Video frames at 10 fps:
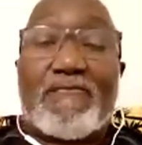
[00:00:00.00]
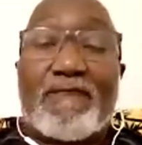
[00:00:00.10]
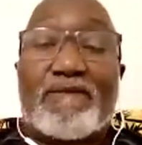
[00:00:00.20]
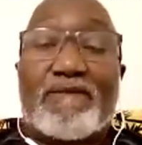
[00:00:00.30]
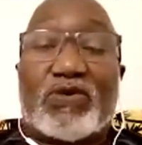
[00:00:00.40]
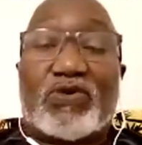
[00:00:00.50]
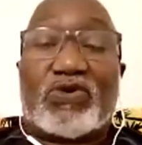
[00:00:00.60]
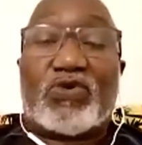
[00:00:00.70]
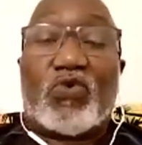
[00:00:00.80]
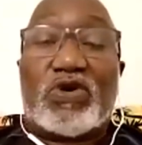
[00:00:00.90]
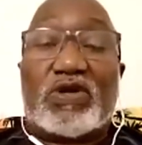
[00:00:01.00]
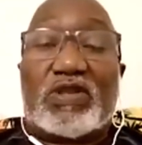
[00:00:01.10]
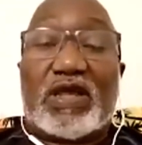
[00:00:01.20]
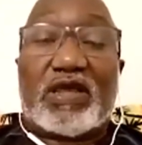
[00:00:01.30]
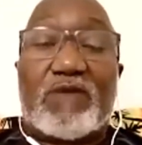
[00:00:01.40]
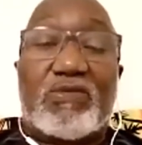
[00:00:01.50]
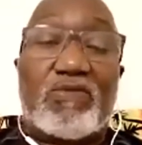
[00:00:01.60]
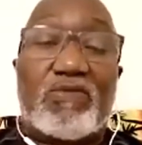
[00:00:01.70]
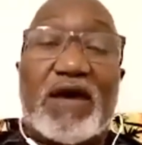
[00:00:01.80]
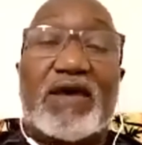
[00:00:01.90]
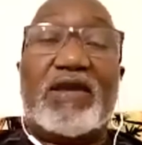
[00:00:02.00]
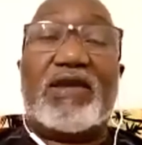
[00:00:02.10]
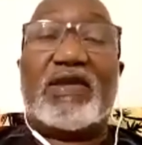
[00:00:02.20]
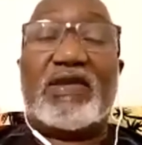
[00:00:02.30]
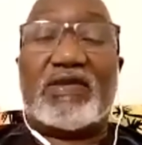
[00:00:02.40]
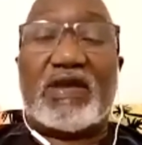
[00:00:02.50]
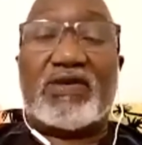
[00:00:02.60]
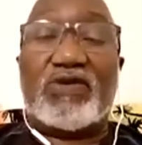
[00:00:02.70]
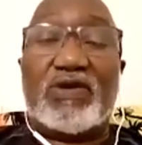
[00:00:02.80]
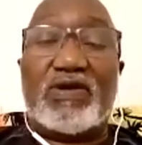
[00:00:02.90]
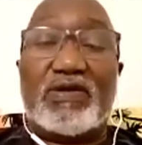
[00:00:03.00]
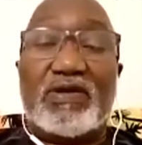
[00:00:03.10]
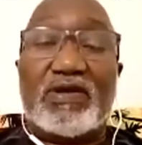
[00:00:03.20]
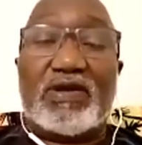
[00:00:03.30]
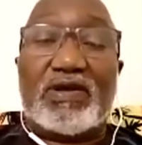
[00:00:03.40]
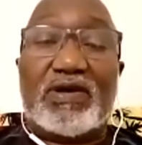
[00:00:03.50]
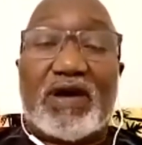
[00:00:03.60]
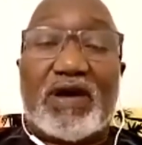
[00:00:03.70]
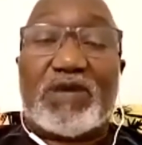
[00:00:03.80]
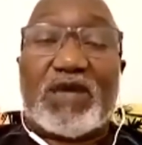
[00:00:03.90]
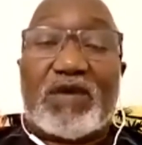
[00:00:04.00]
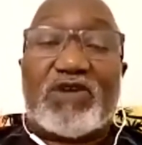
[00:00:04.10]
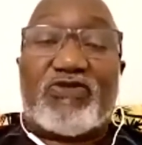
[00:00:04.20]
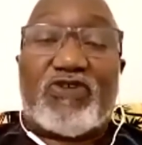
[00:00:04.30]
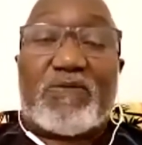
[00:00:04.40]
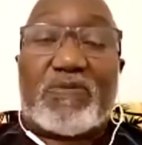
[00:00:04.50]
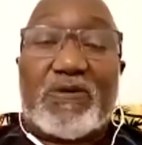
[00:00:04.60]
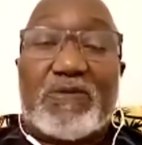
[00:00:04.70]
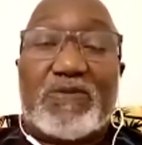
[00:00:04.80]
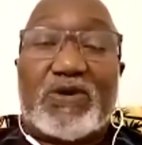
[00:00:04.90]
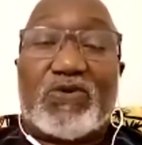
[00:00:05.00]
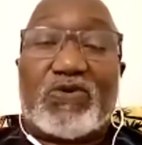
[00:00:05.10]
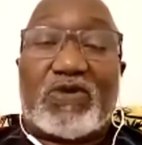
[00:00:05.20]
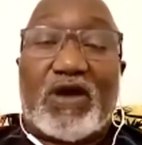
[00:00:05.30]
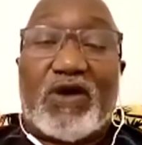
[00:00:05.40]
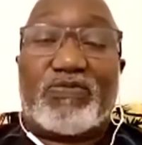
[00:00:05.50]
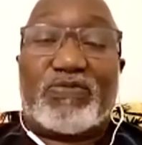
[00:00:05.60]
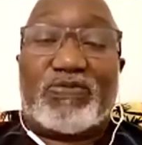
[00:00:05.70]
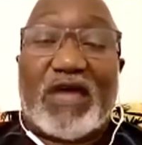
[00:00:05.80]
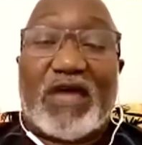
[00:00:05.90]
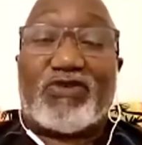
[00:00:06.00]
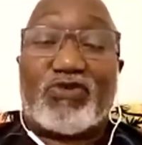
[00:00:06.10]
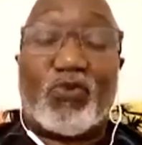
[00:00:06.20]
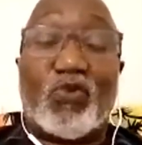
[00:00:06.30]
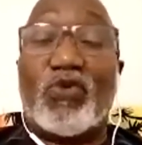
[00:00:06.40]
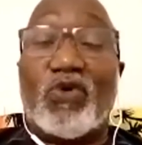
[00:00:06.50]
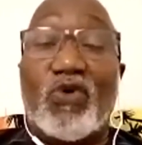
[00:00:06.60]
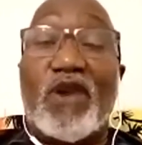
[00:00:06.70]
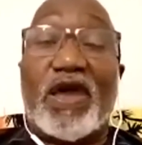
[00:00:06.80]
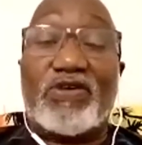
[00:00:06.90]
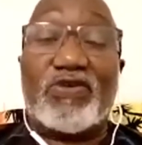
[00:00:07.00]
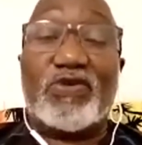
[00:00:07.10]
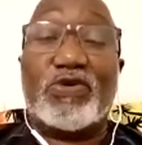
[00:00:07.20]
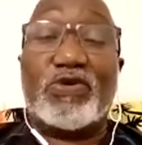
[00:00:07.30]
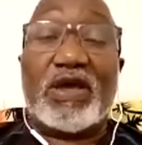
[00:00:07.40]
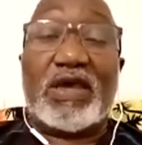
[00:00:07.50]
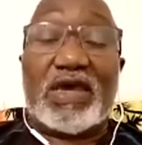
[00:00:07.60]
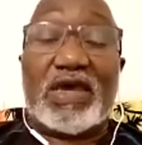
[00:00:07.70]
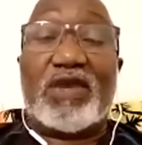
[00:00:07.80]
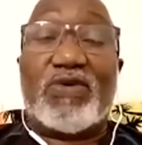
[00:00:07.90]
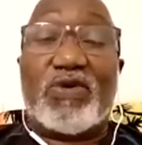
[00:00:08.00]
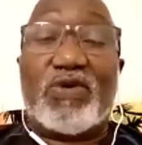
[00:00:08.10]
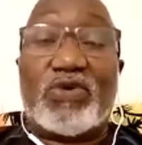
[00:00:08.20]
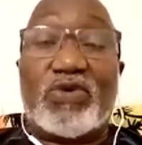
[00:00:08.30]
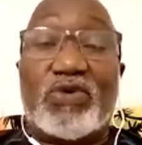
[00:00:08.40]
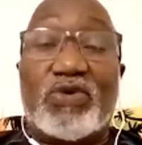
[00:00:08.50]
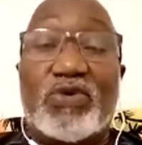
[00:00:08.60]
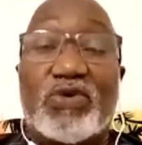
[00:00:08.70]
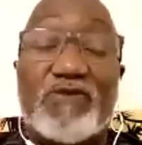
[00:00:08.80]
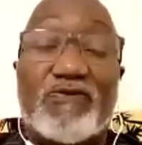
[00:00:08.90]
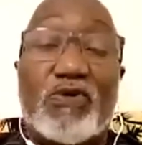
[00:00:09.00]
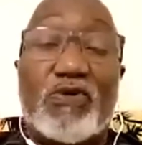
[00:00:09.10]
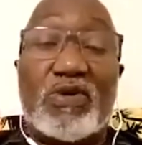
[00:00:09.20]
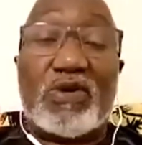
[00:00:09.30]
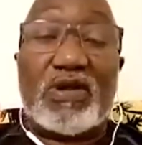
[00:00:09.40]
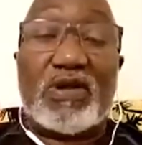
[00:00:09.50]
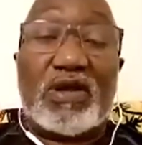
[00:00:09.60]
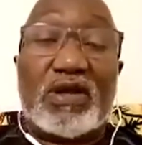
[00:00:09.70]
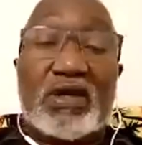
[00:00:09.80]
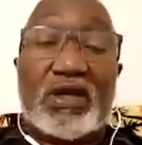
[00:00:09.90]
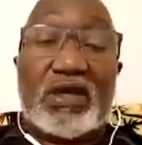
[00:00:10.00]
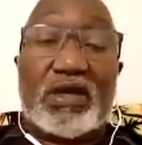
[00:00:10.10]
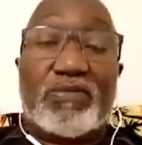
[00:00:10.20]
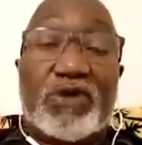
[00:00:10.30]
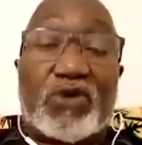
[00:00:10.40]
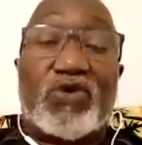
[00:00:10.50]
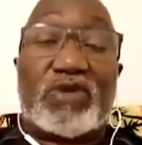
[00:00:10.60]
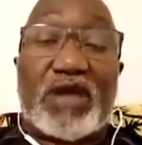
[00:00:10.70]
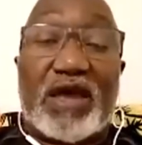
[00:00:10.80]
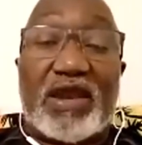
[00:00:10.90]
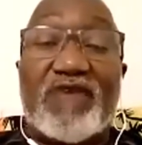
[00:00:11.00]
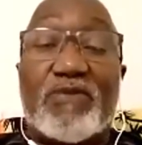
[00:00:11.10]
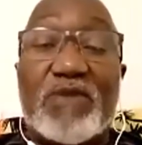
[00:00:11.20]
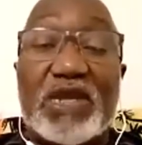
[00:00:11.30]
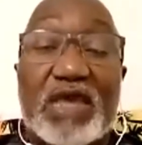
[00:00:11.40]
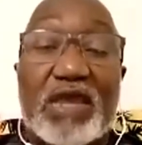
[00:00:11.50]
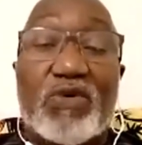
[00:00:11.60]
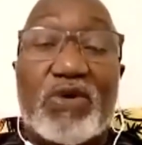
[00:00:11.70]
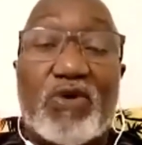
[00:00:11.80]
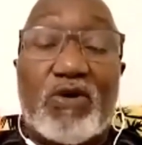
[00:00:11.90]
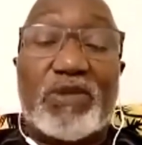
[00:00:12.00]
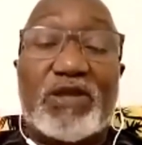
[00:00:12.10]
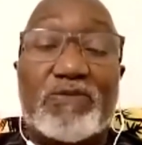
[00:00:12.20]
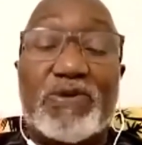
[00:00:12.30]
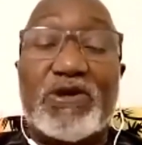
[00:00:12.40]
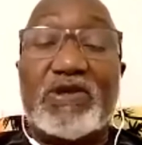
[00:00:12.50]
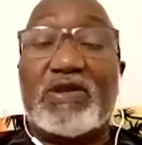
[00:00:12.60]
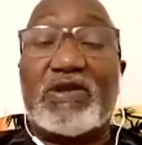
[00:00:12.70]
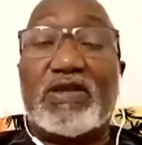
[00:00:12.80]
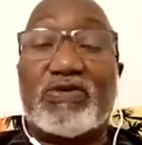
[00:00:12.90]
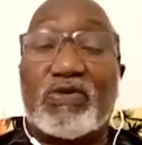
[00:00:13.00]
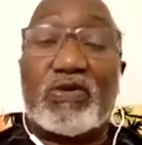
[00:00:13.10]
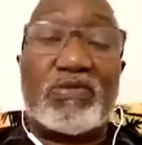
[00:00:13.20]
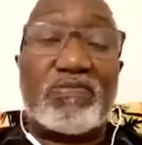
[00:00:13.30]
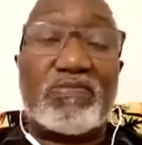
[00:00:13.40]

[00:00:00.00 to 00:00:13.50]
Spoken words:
because the word that came to mind is that I became a tramp, because that's all I knew anyone who was homeless before, because I never met anyone homeless personally. So,